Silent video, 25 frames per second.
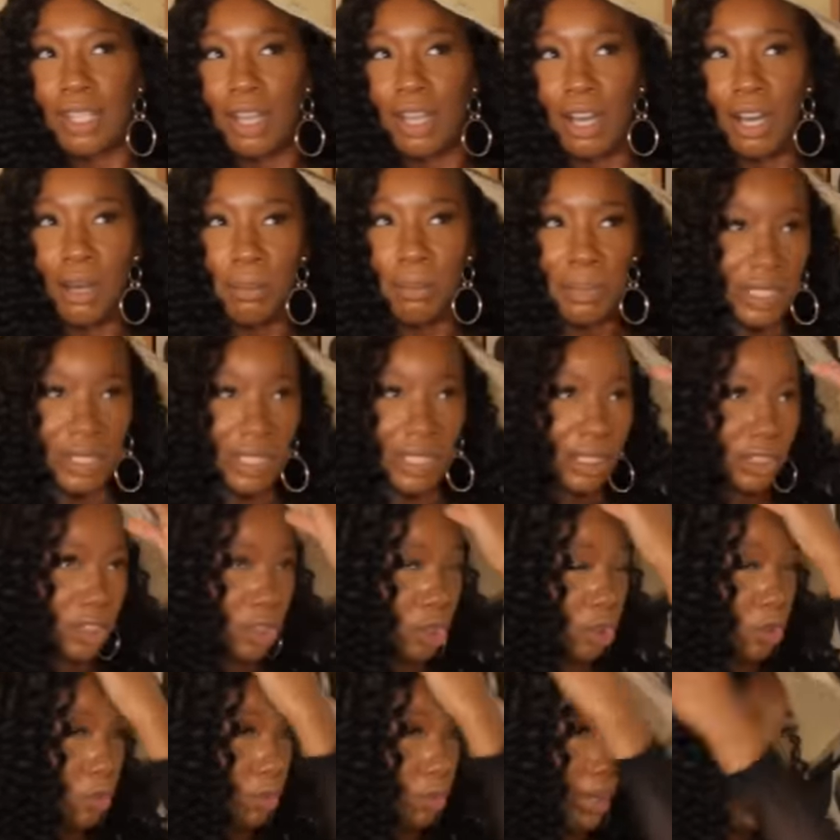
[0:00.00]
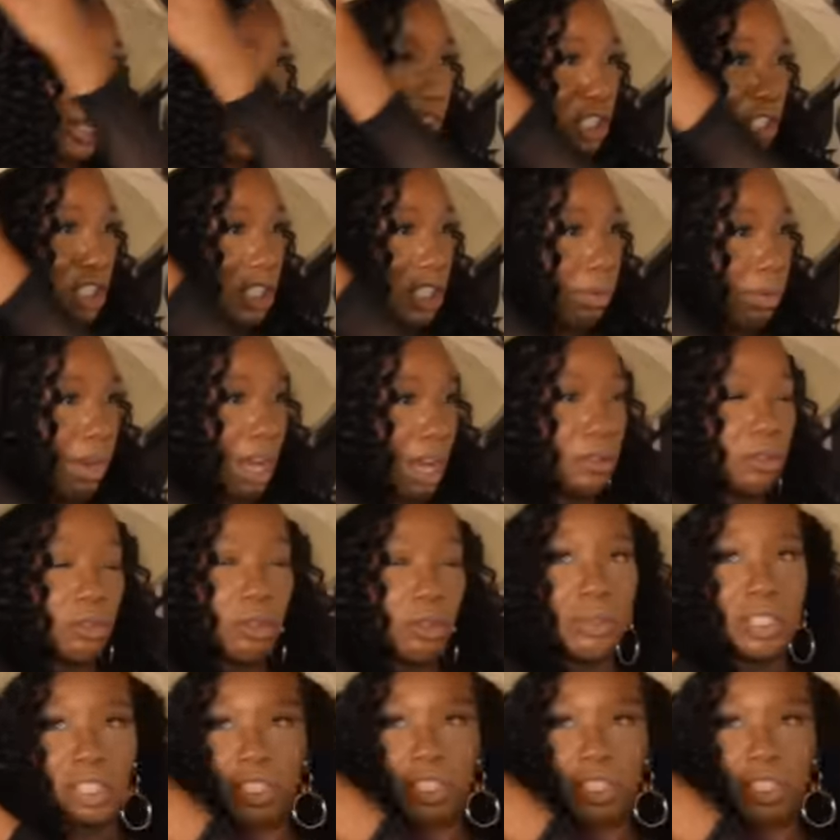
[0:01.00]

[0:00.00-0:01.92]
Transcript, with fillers: uppity too much. She probably won't be